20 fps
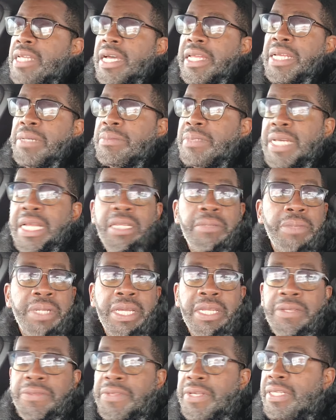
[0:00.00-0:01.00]
not him telling me
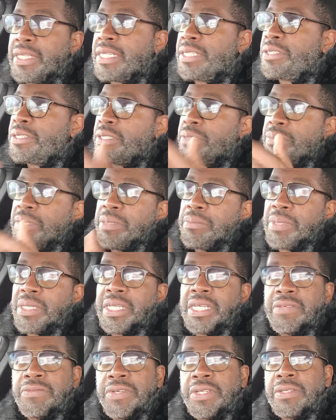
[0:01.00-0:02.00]
anything. That's just me
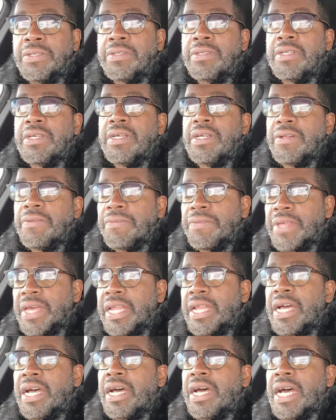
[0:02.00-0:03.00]
believing
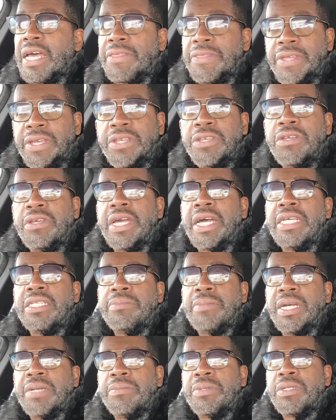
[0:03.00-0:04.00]
that I think you guys
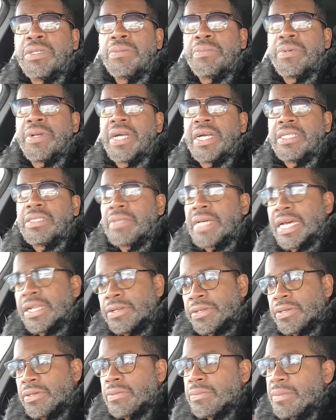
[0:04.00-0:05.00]
might be surprised. I
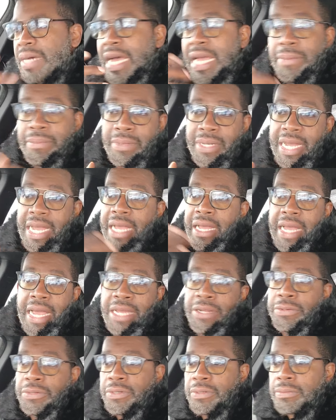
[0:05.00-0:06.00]
don't know.
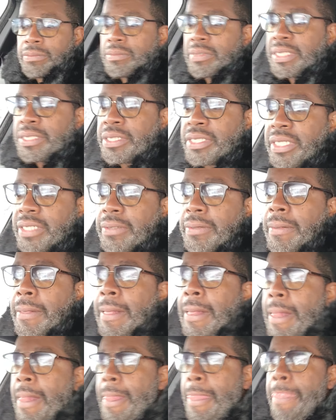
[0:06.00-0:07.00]
I don't know. Let's see.
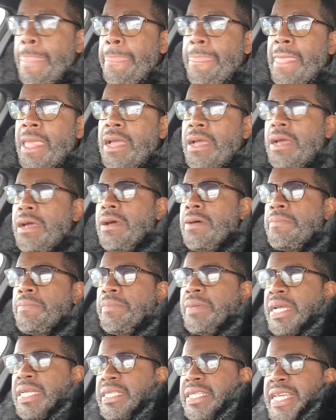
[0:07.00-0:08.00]

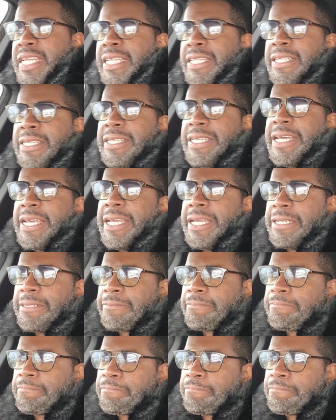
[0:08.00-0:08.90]
But at the end of the day,